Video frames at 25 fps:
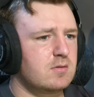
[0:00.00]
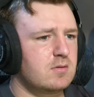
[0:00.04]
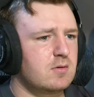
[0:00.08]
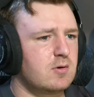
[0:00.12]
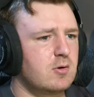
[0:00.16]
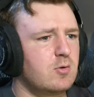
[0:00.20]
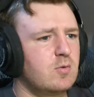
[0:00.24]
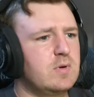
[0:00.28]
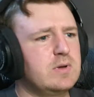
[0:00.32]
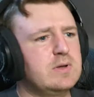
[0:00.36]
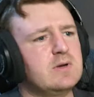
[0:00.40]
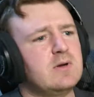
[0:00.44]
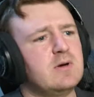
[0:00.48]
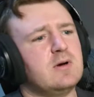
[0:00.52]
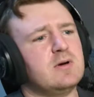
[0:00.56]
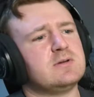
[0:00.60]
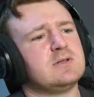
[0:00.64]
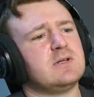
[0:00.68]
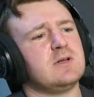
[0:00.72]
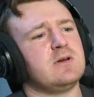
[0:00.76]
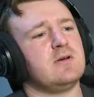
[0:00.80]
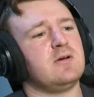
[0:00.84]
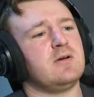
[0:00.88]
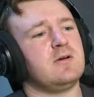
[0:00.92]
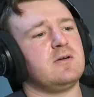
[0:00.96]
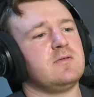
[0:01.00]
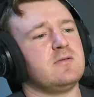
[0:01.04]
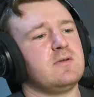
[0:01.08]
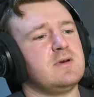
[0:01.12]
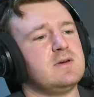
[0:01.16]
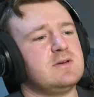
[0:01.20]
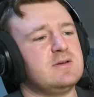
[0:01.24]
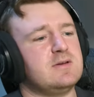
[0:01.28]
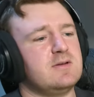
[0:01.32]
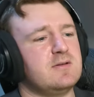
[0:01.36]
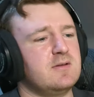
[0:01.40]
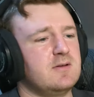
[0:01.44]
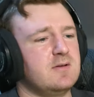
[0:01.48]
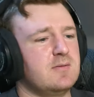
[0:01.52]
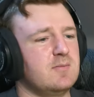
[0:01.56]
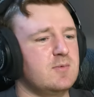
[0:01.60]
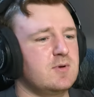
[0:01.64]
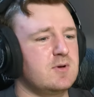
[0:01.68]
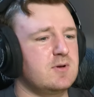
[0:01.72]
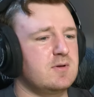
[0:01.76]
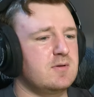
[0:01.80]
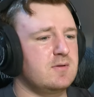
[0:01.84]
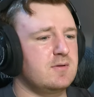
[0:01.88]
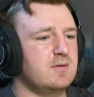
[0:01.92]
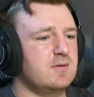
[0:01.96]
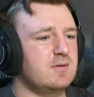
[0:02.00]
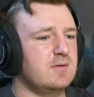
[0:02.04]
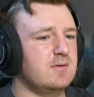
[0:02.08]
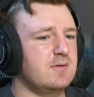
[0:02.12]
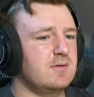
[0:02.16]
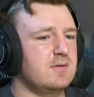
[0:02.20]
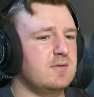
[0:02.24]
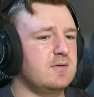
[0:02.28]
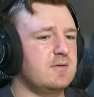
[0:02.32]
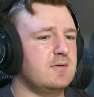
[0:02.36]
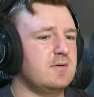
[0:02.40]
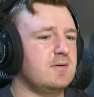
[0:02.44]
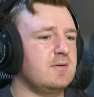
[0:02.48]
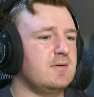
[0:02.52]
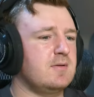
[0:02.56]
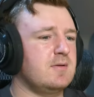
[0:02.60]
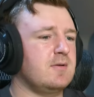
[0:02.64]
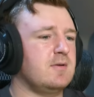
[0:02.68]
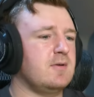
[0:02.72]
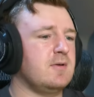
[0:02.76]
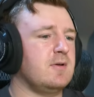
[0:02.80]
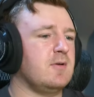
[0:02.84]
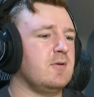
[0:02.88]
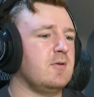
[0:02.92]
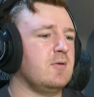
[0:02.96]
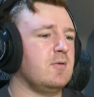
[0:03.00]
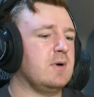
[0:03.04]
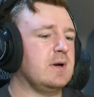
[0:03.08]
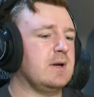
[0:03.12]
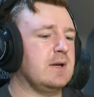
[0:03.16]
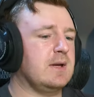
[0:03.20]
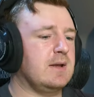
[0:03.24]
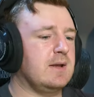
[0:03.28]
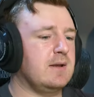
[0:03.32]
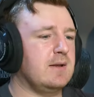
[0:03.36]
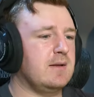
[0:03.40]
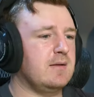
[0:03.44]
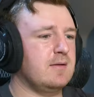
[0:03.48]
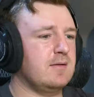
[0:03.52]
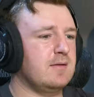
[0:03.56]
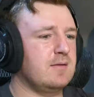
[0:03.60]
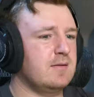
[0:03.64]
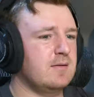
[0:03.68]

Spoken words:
knocked. Oh, he knocked it on right to them. No way.